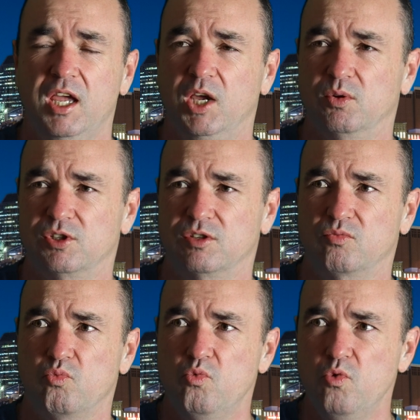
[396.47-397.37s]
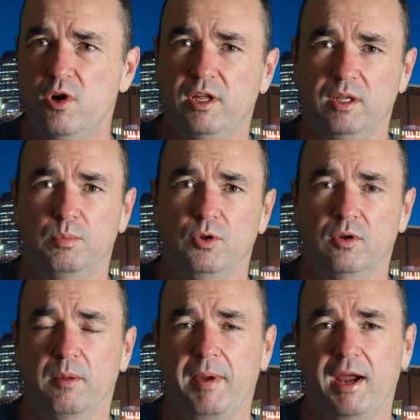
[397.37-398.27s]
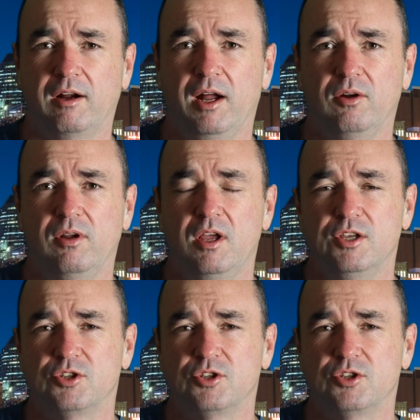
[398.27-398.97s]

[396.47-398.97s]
it was just really blue in the background,